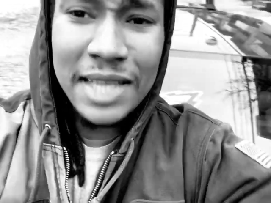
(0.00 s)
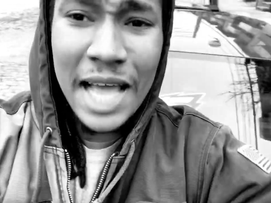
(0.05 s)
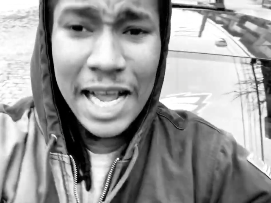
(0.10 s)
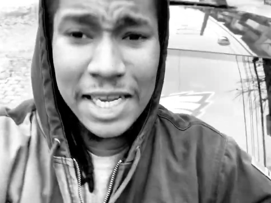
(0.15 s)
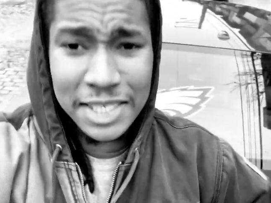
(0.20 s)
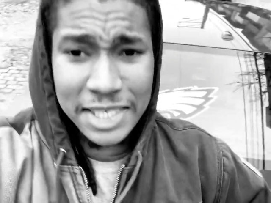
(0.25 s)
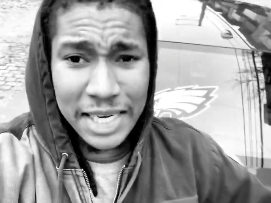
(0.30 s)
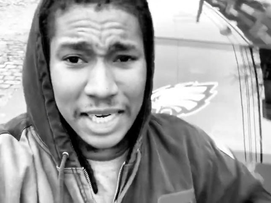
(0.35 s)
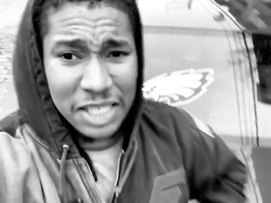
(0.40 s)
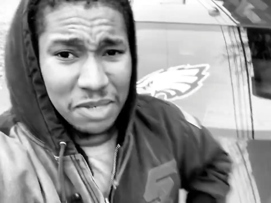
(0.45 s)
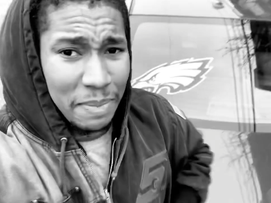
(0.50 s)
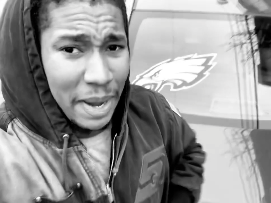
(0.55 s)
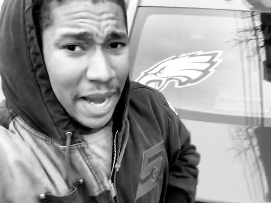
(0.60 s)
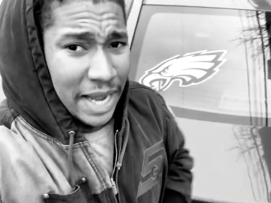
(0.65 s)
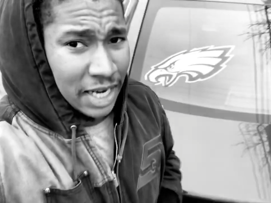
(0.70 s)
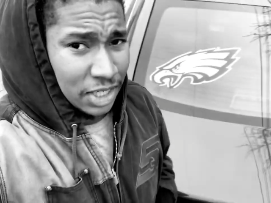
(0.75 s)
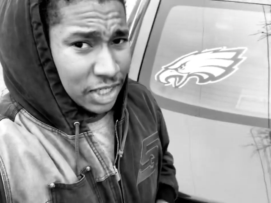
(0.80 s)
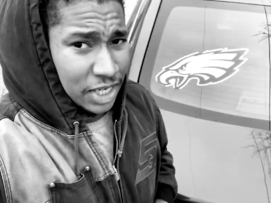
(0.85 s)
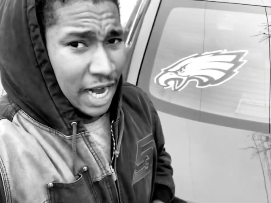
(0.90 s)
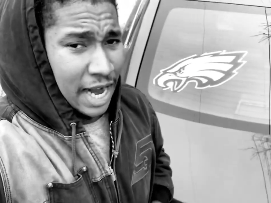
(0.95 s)
That shit is
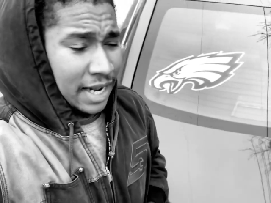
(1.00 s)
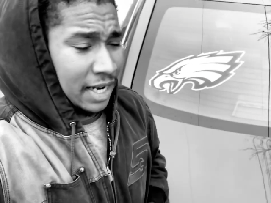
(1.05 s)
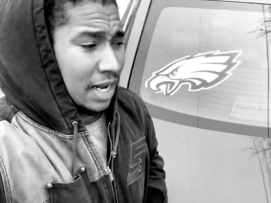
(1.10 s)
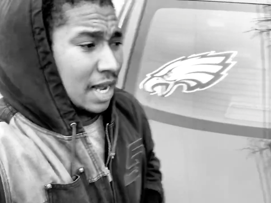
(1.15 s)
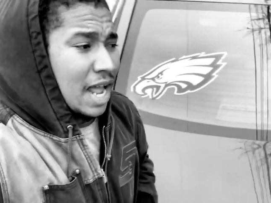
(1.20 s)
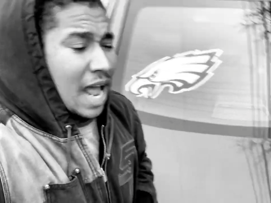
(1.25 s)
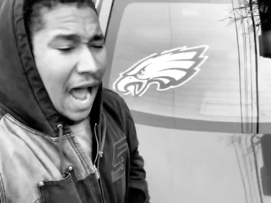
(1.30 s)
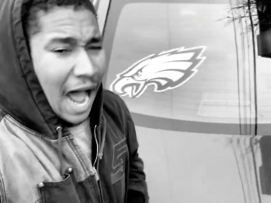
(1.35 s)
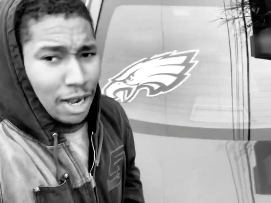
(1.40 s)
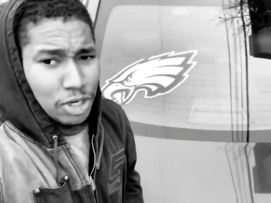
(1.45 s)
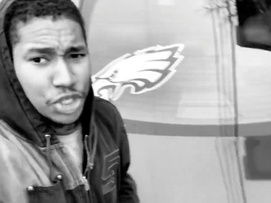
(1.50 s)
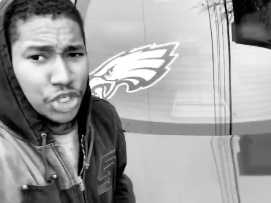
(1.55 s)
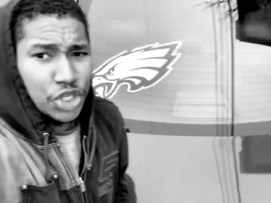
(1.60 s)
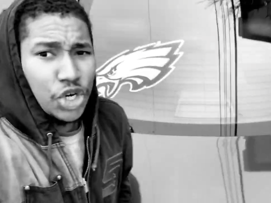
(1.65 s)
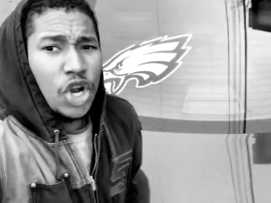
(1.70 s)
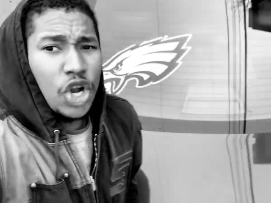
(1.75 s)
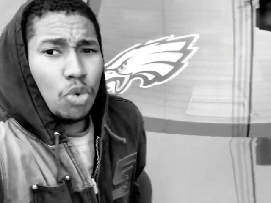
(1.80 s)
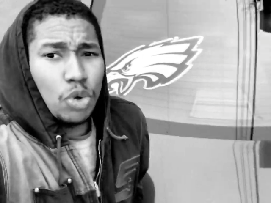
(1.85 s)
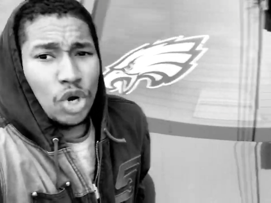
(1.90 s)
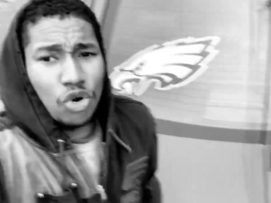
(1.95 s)
made in China. I'll
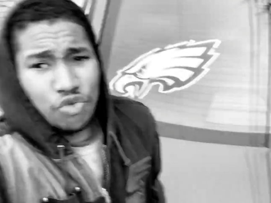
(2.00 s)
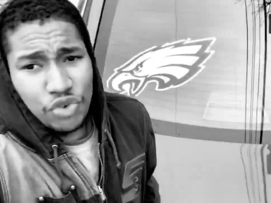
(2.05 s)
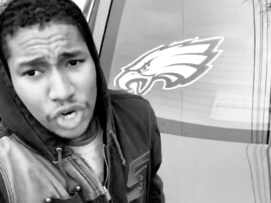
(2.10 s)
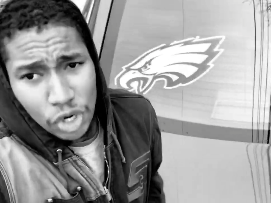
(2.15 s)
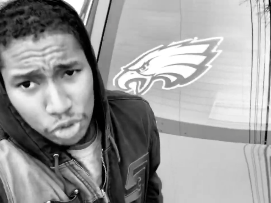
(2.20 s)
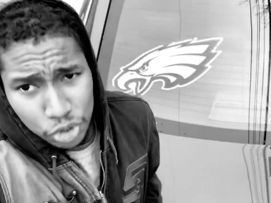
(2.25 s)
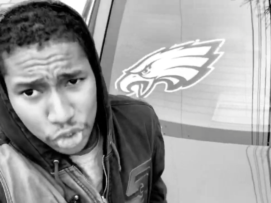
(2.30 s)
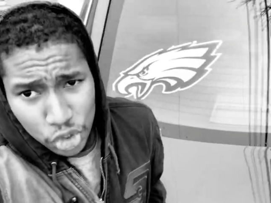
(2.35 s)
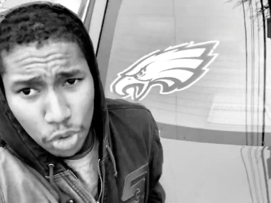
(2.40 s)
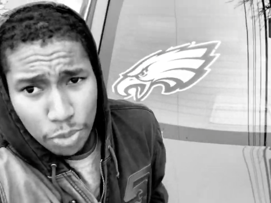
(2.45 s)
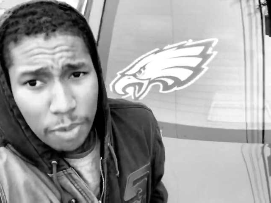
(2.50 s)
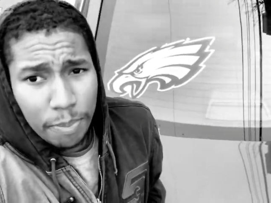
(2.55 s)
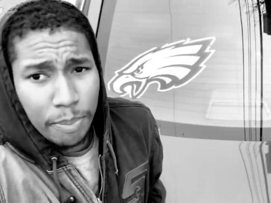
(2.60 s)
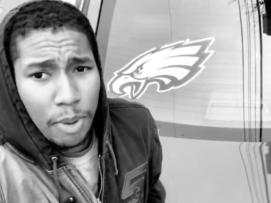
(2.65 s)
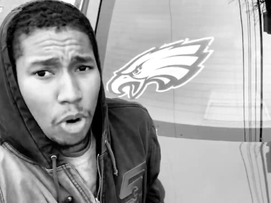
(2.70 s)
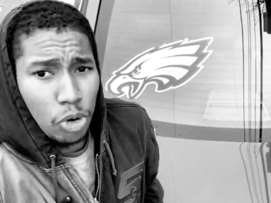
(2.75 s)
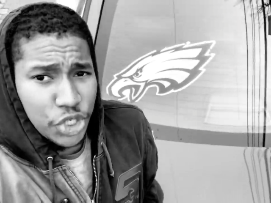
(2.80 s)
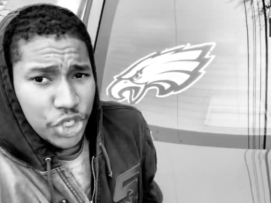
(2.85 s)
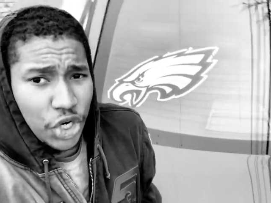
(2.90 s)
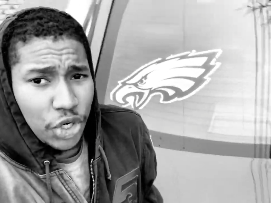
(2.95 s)
show you what a real Super
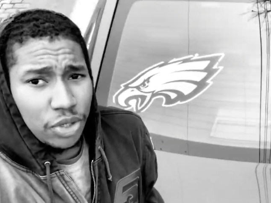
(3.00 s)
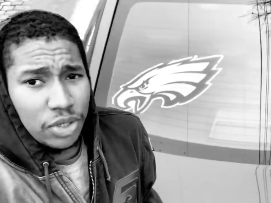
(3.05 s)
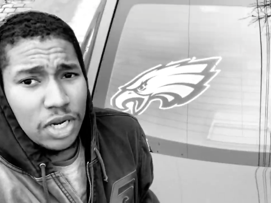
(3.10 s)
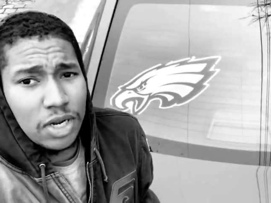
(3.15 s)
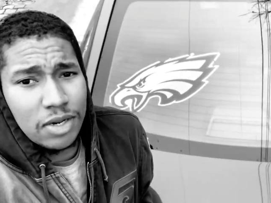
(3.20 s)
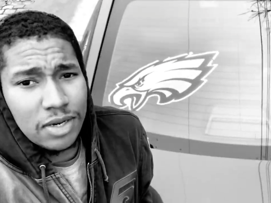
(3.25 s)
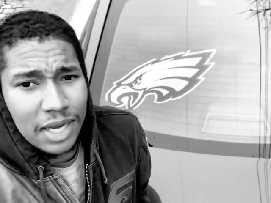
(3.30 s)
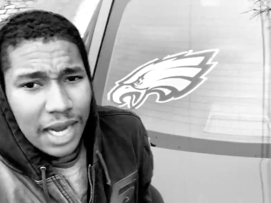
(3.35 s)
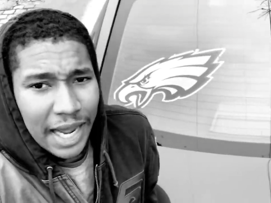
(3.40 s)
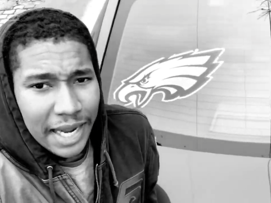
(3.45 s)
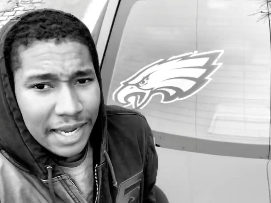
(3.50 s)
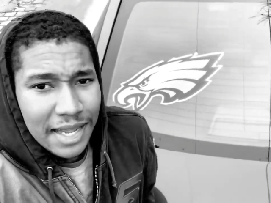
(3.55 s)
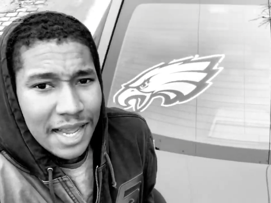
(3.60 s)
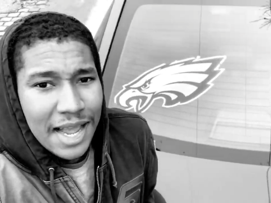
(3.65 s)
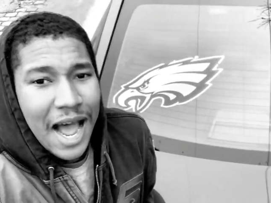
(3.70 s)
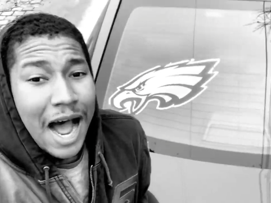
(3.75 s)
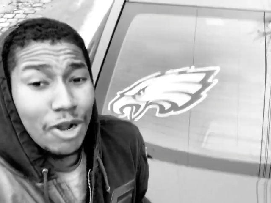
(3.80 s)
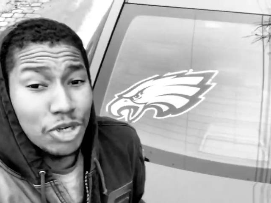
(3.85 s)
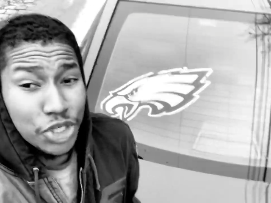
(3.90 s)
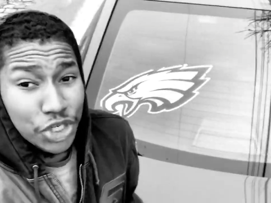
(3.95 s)
Bowl shirt look like.
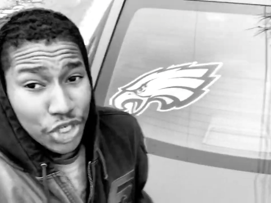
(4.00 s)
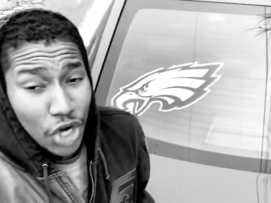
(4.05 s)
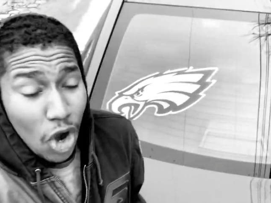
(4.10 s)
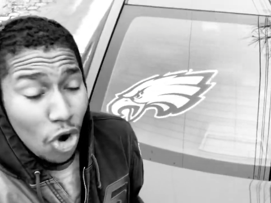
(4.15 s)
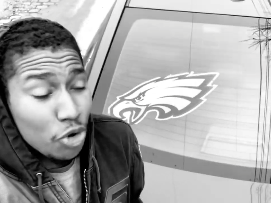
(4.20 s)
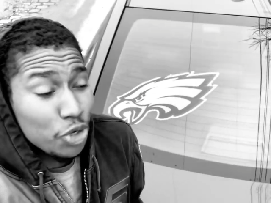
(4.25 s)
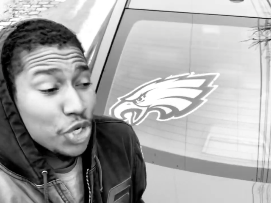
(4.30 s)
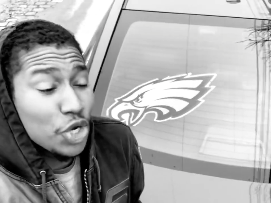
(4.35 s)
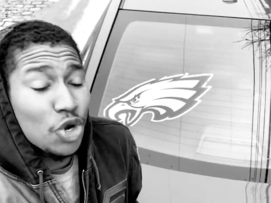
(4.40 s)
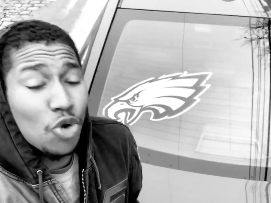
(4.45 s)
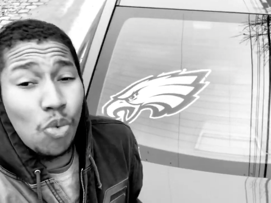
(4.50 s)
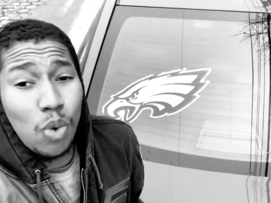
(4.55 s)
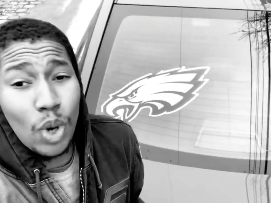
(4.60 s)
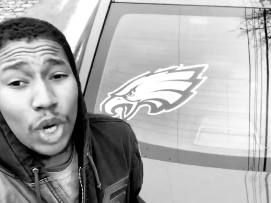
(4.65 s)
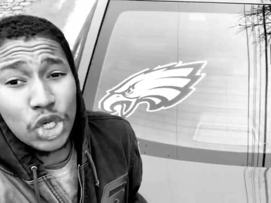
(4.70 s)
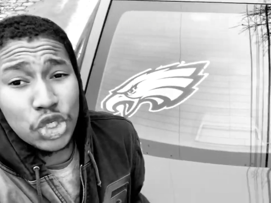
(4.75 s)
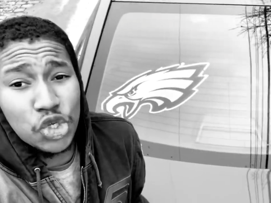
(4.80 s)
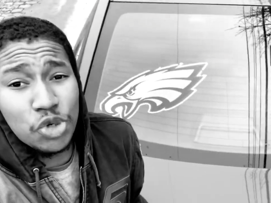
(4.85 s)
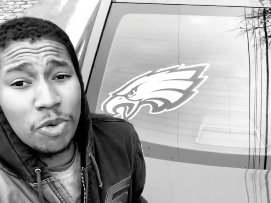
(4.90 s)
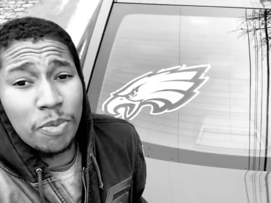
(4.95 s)
I'll show you what
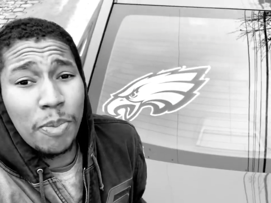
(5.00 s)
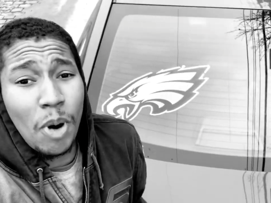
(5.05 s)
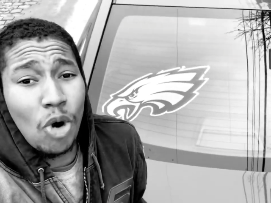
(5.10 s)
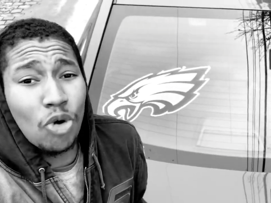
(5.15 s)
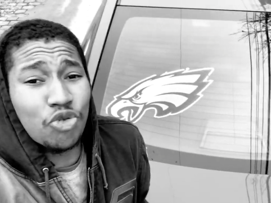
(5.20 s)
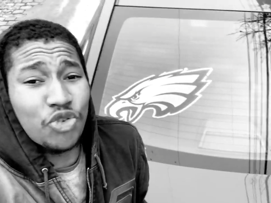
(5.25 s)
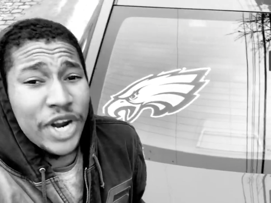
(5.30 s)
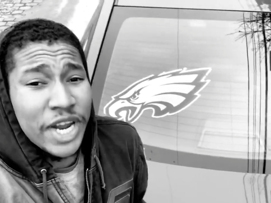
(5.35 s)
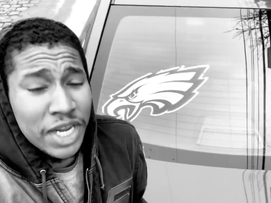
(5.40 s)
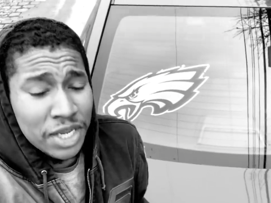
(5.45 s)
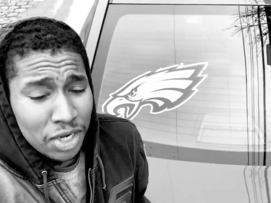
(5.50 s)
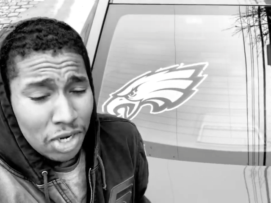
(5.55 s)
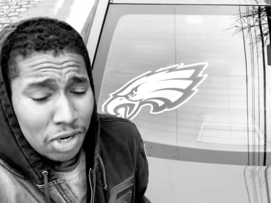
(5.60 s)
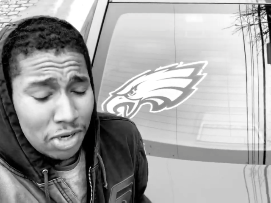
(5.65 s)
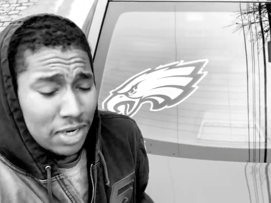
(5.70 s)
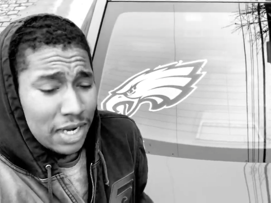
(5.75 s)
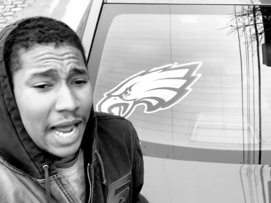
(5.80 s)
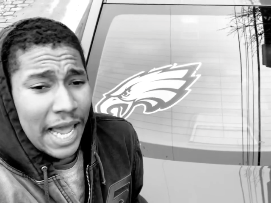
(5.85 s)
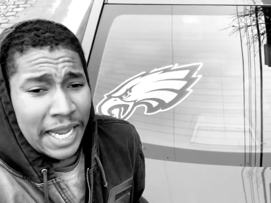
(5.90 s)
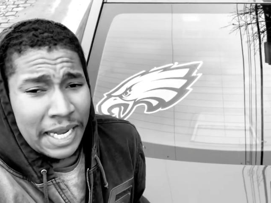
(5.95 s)
a Super Bowl ring
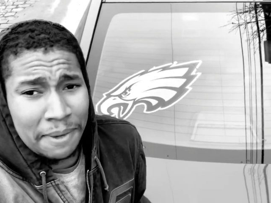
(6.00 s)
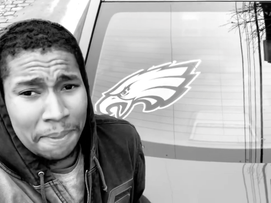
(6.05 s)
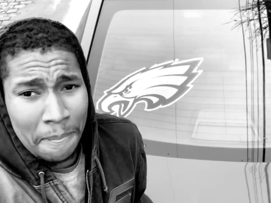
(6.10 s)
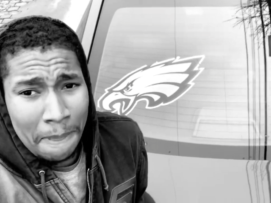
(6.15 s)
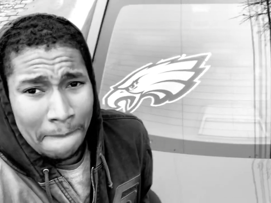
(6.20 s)
look like.